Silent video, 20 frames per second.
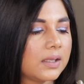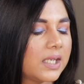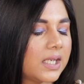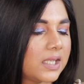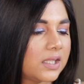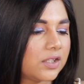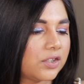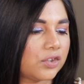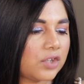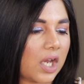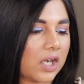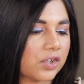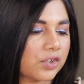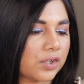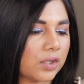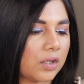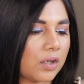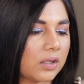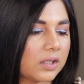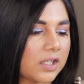The
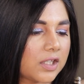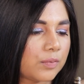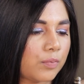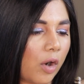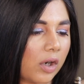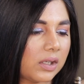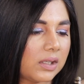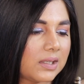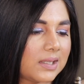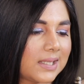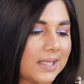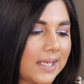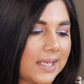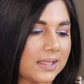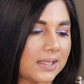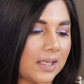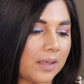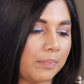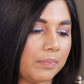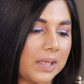instruction on this bottle
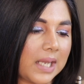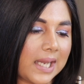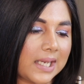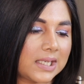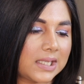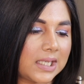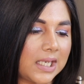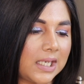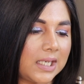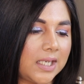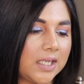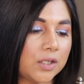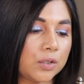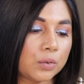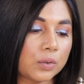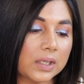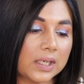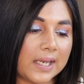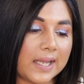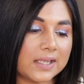says apply daily
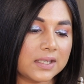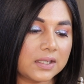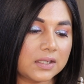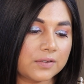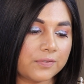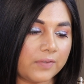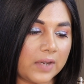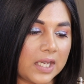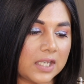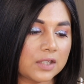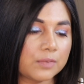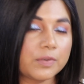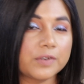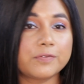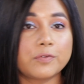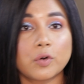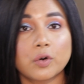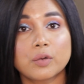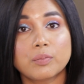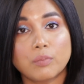to cleansed face
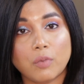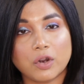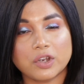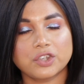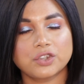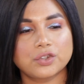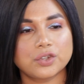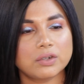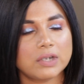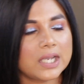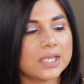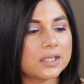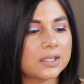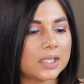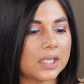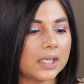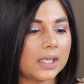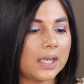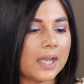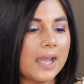before
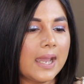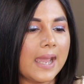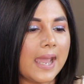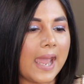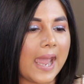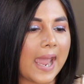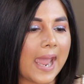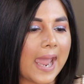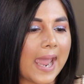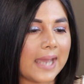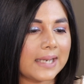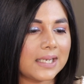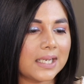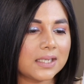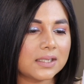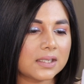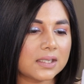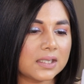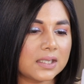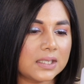moisturizing, and
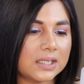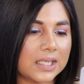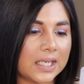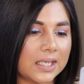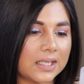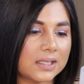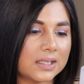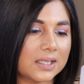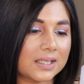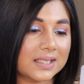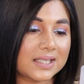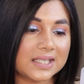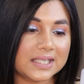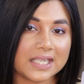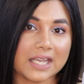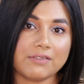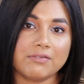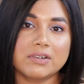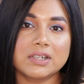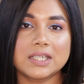it contains
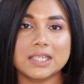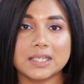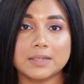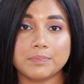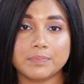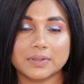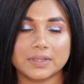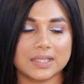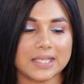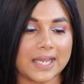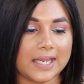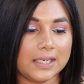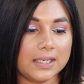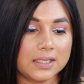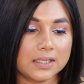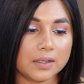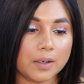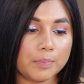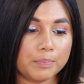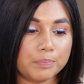
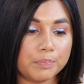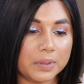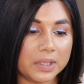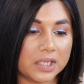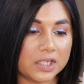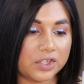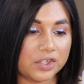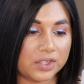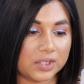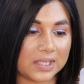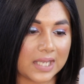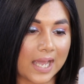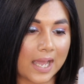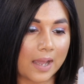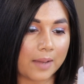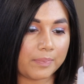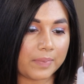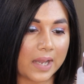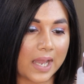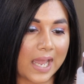70% birch
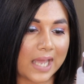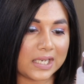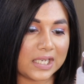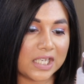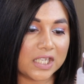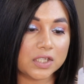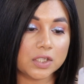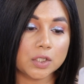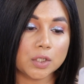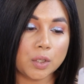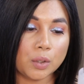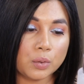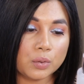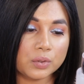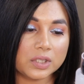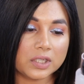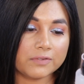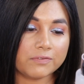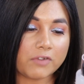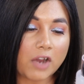sap and
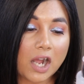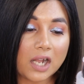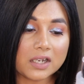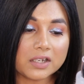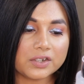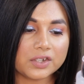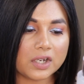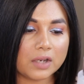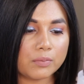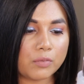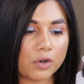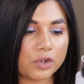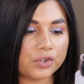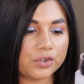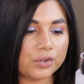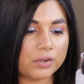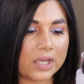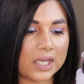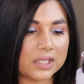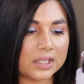exclusive ultra
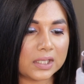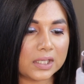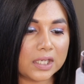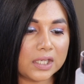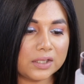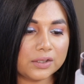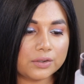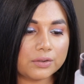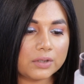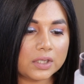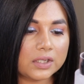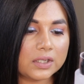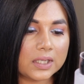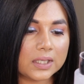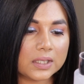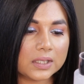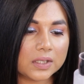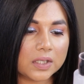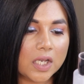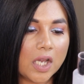moisturizing
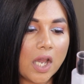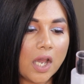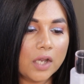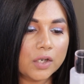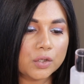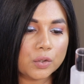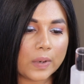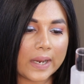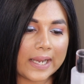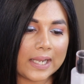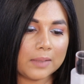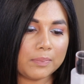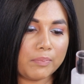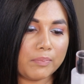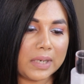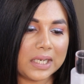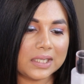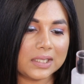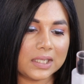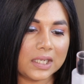ingredients to help
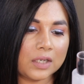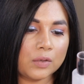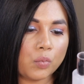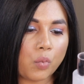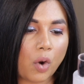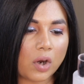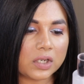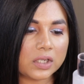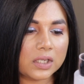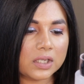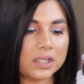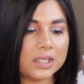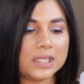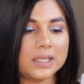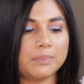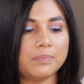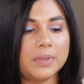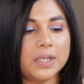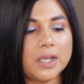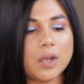maintain water
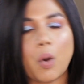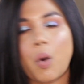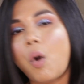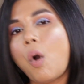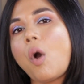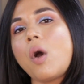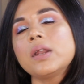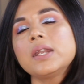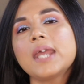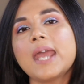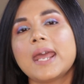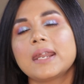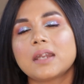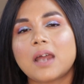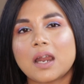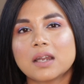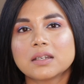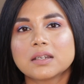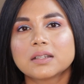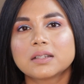deeply on and
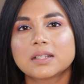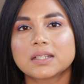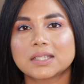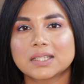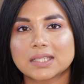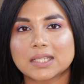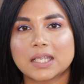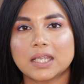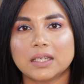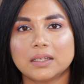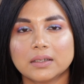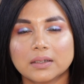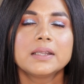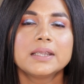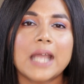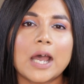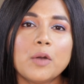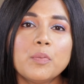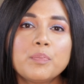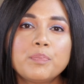under the skin.
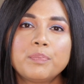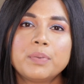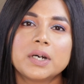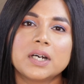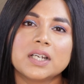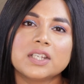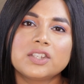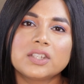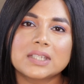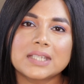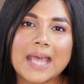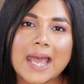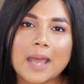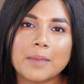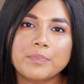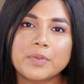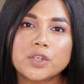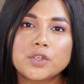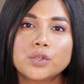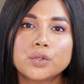Now, birch
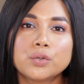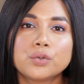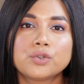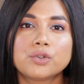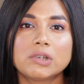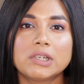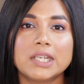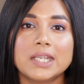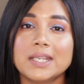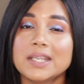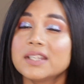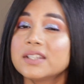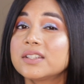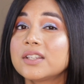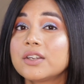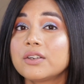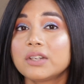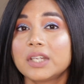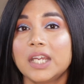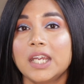sap usually is
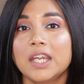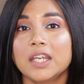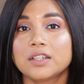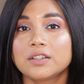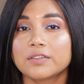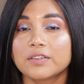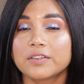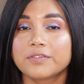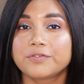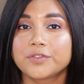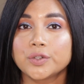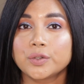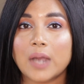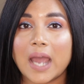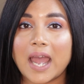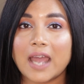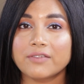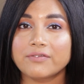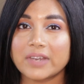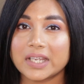great if you
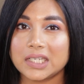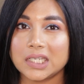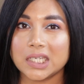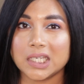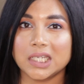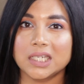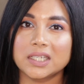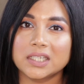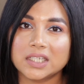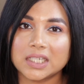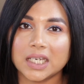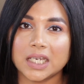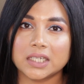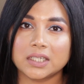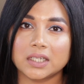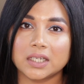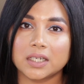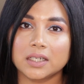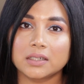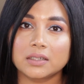have very
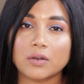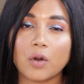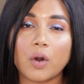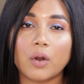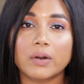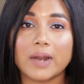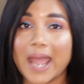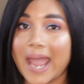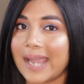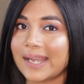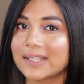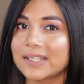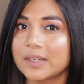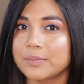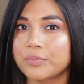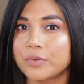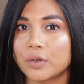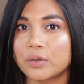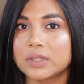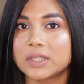irritated or acne
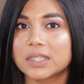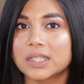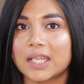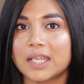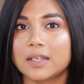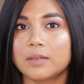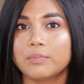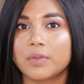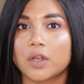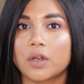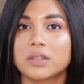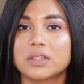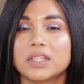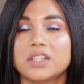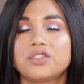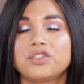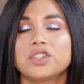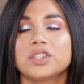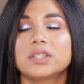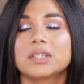prone skin because
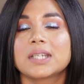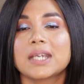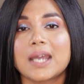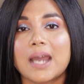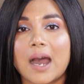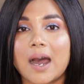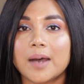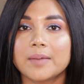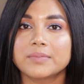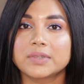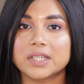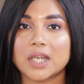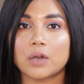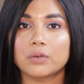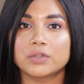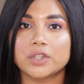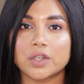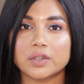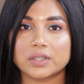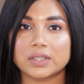it just calms
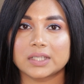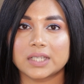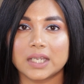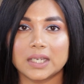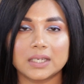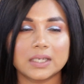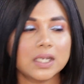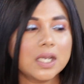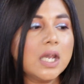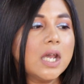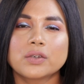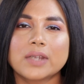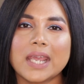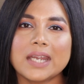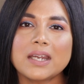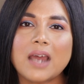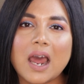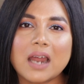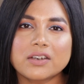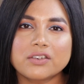down your skin. You
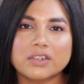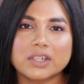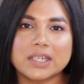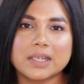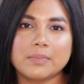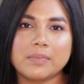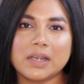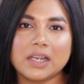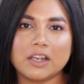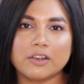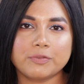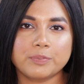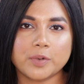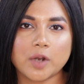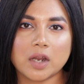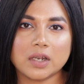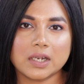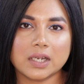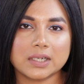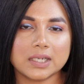get 100 ml of
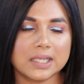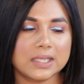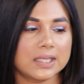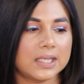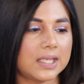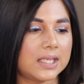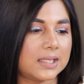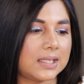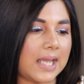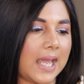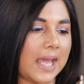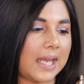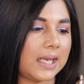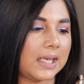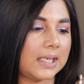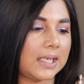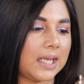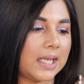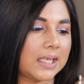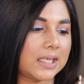product in this
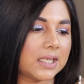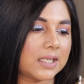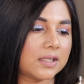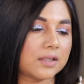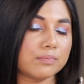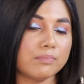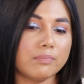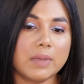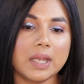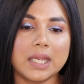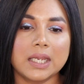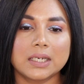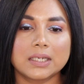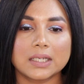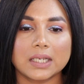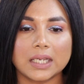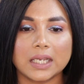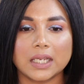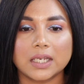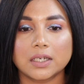and it is made
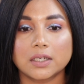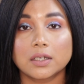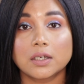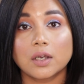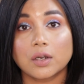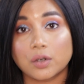in